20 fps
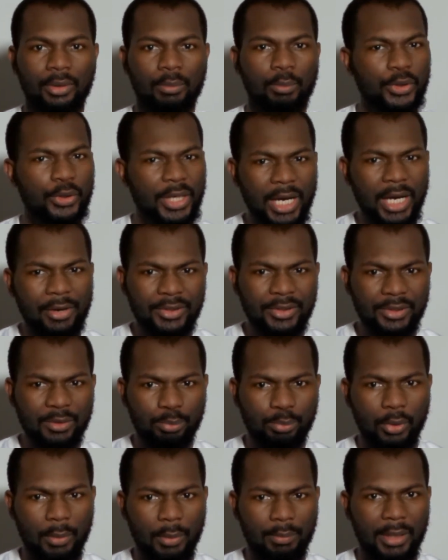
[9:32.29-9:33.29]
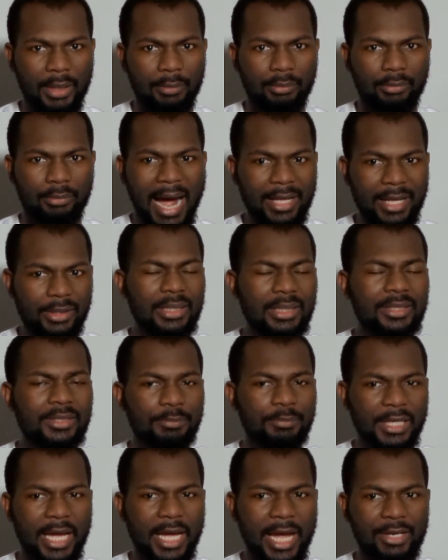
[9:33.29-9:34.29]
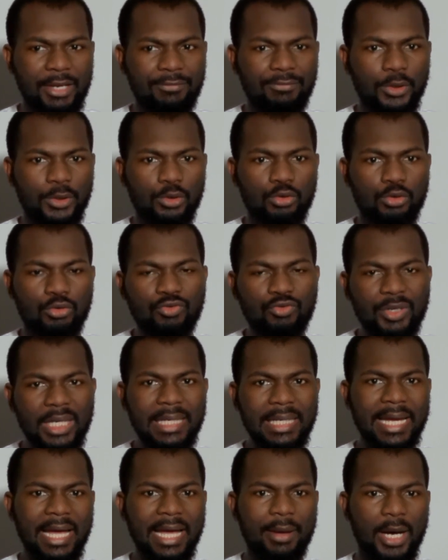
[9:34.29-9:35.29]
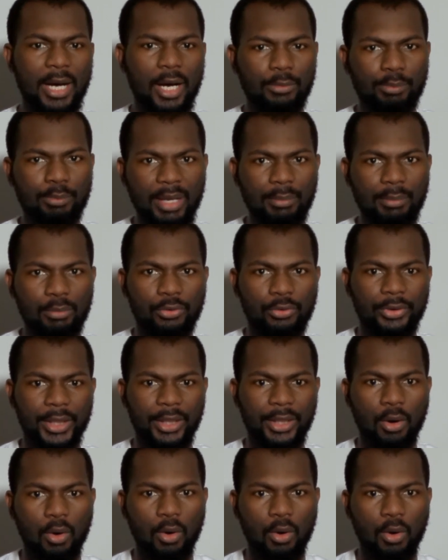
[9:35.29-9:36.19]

But here is the problem. Are these behaviors really about memory,